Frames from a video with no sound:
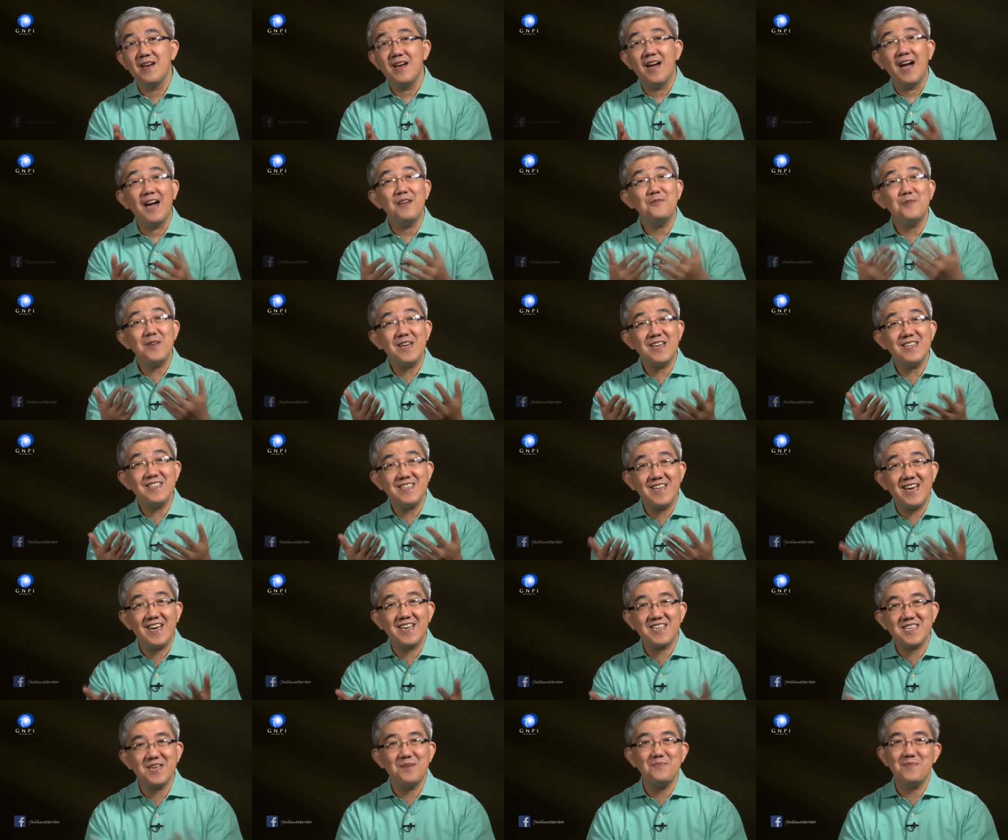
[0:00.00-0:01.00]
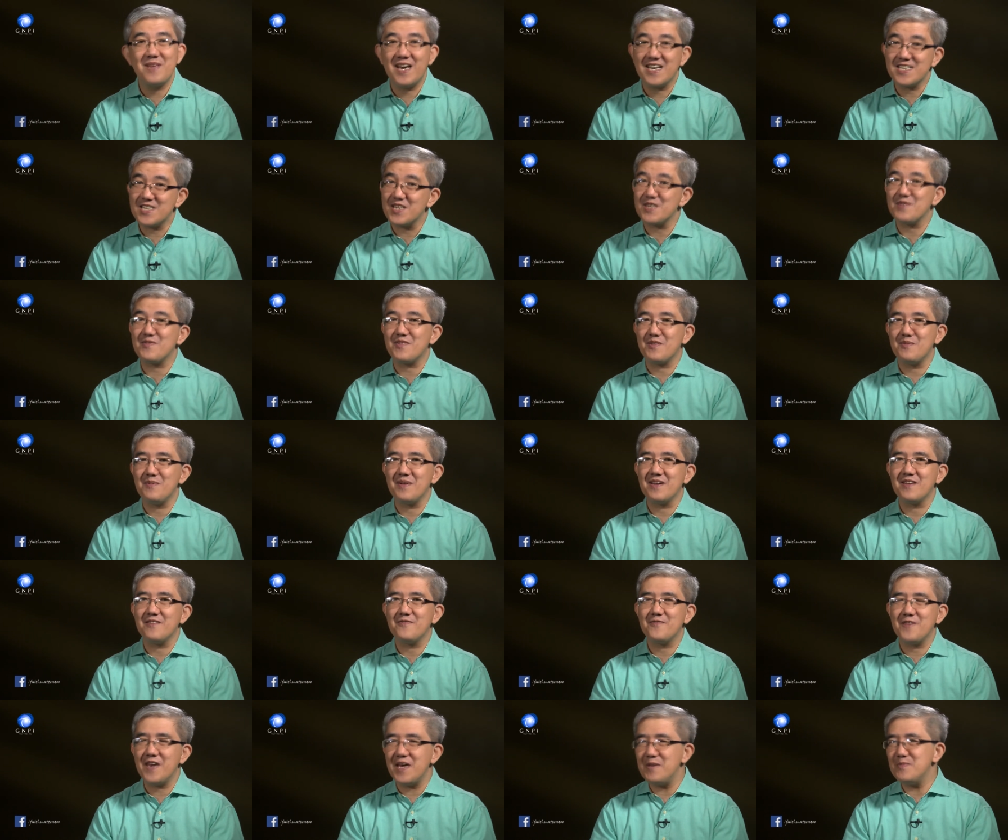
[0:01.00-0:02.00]
And we can take some lessons from a
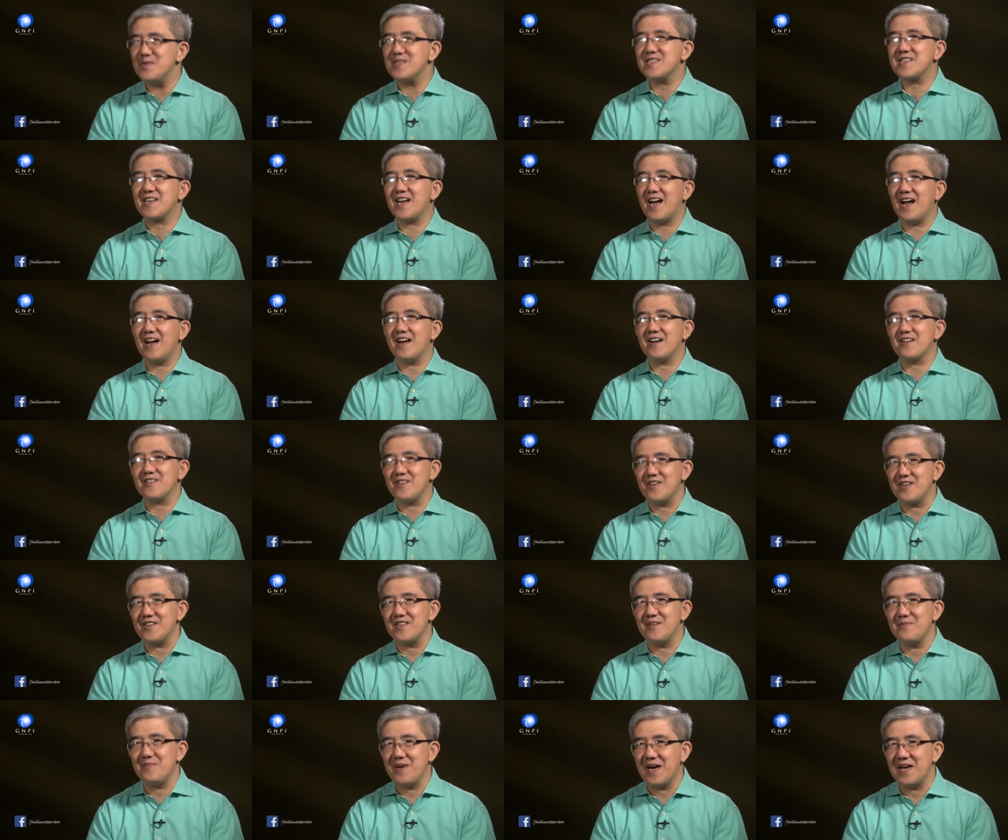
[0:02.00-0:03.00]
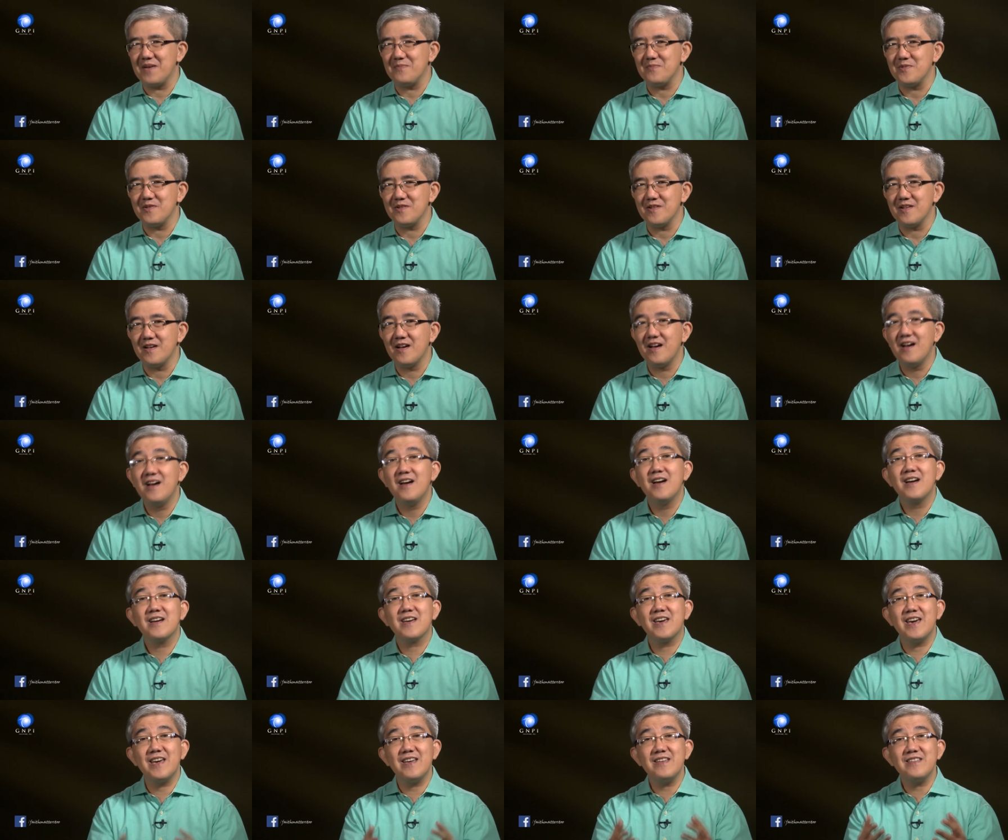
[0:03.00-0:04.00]
famous character in the Bible,
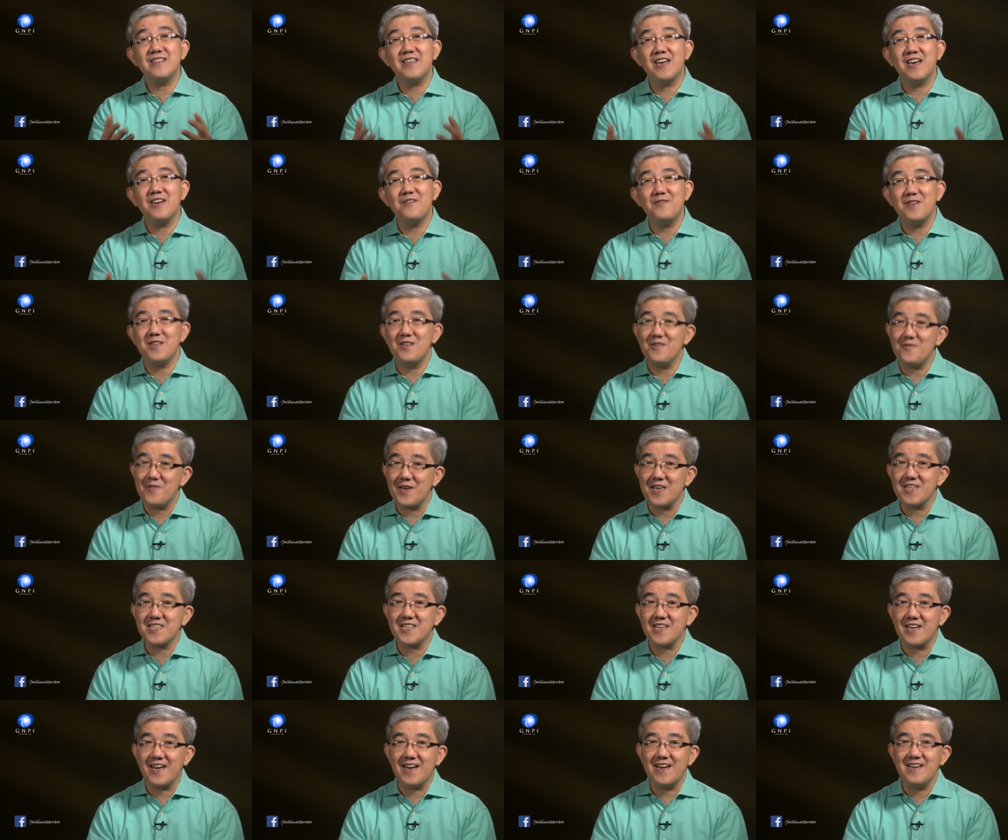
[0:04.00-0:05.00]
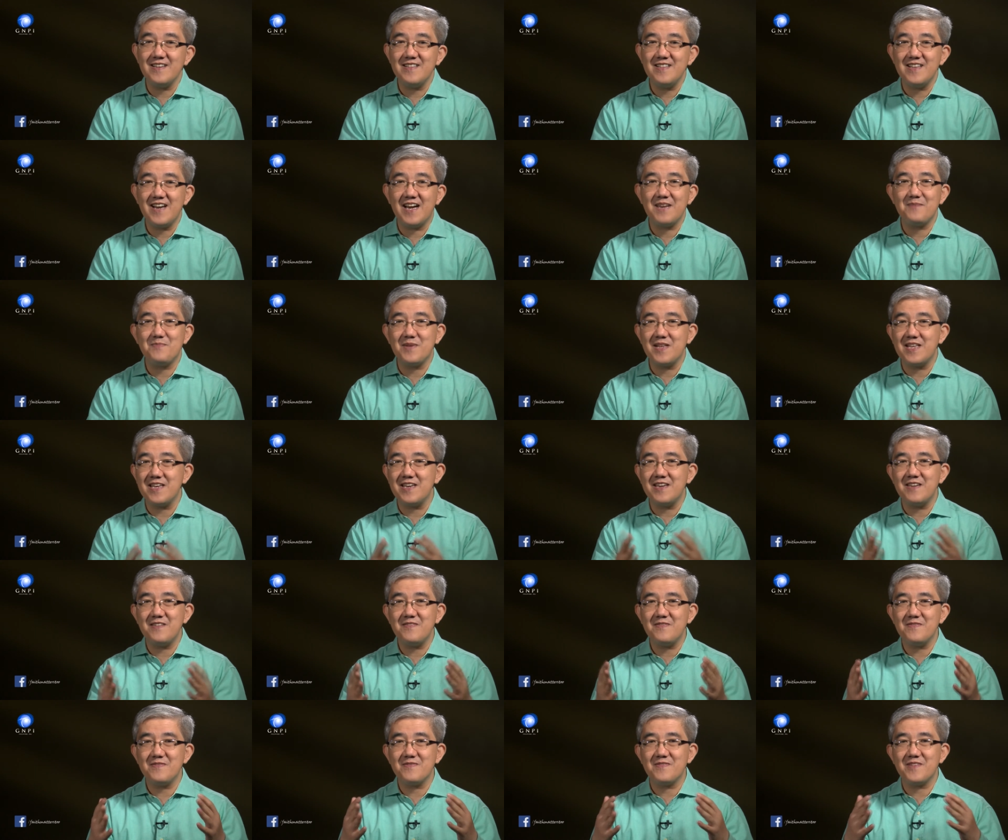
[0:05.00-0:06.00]
King David of Israel. I
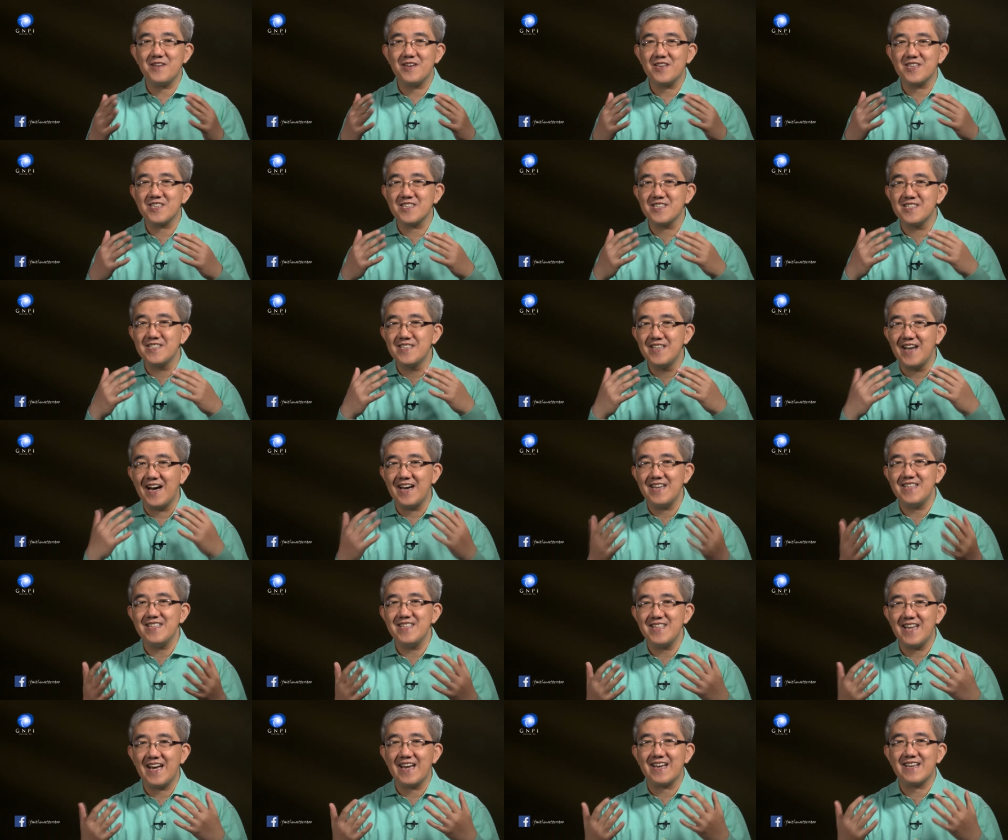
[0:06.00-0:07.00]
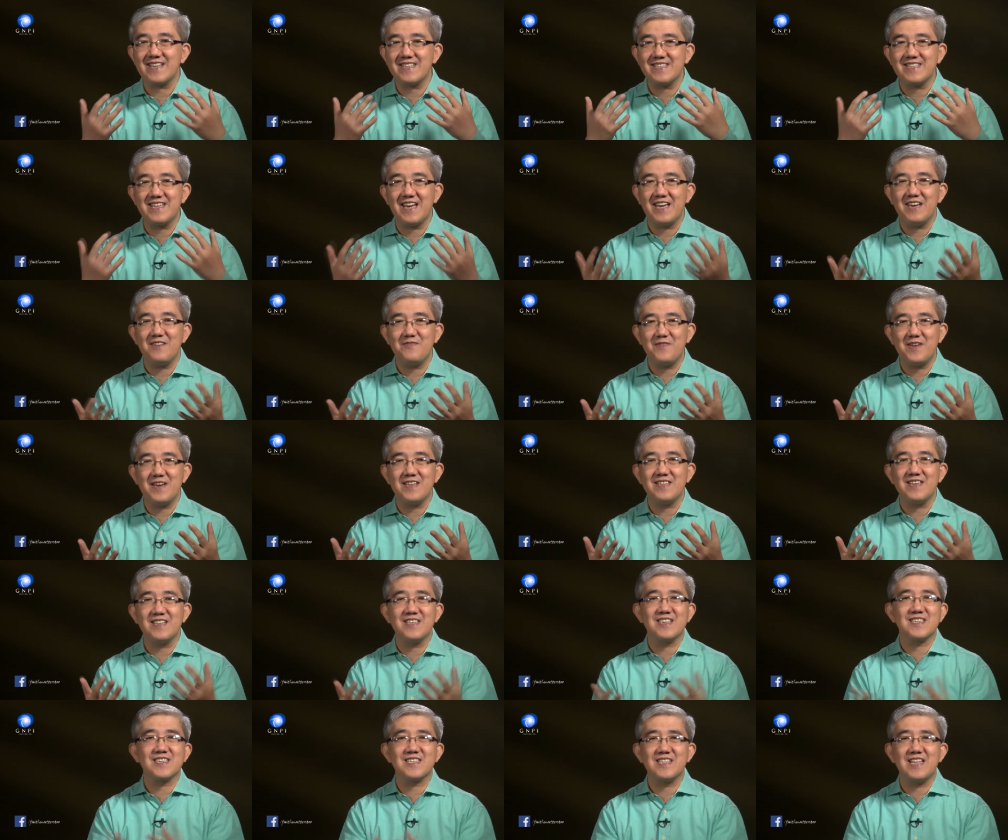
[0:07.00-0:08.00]
believe there is none like David
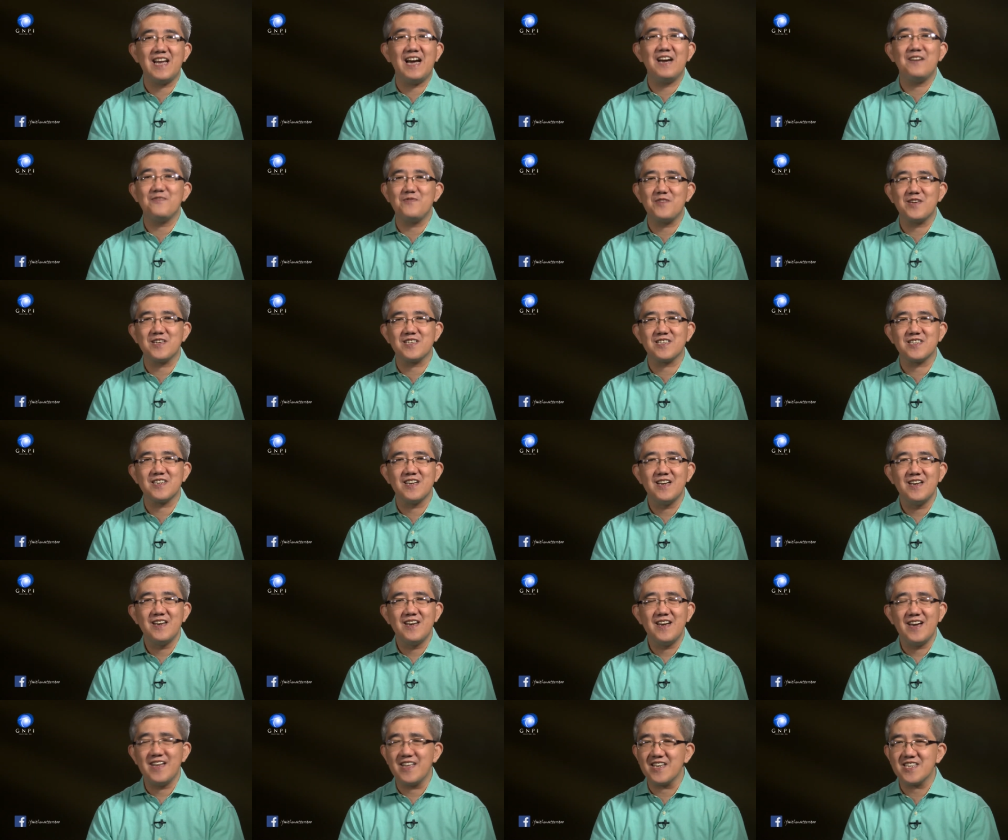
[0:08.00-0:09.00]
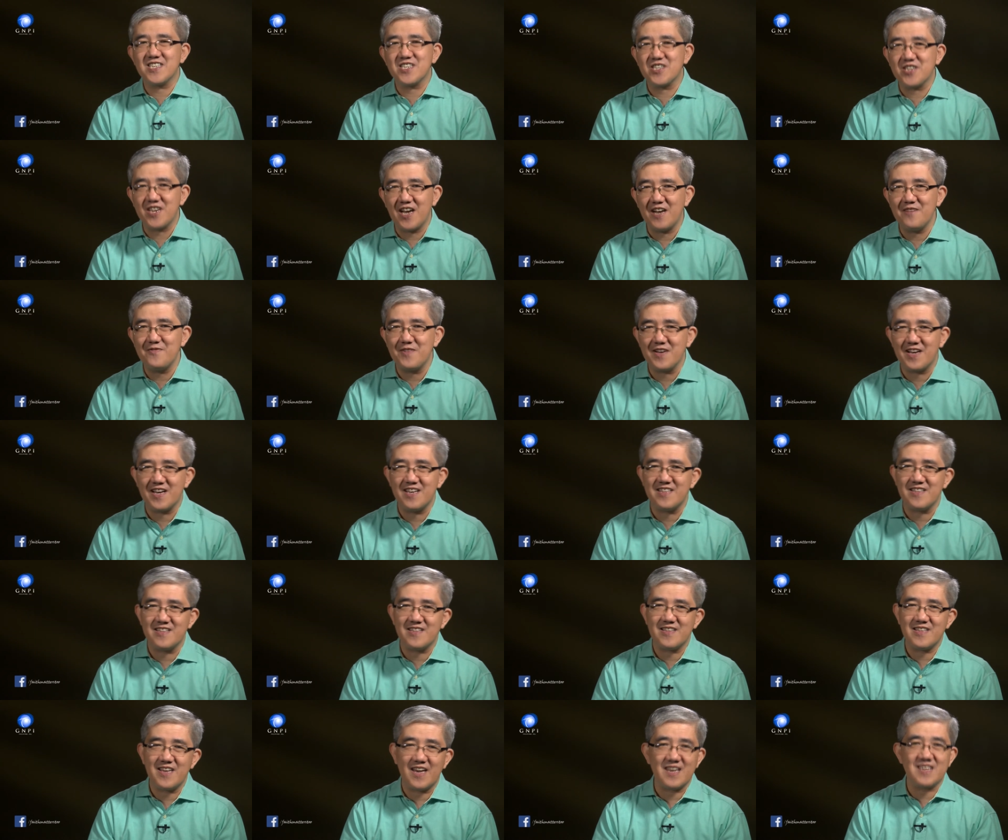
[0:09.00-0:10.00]
in his lavish an extravagant
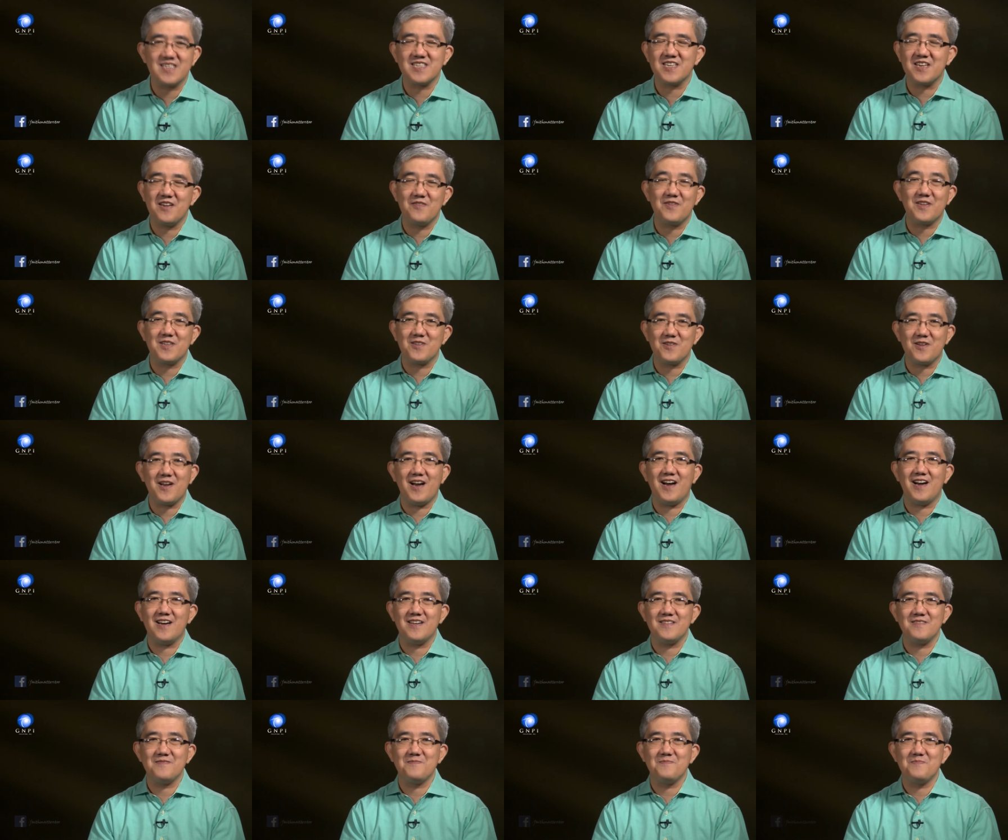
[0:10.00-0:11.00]
thanksgiving to God.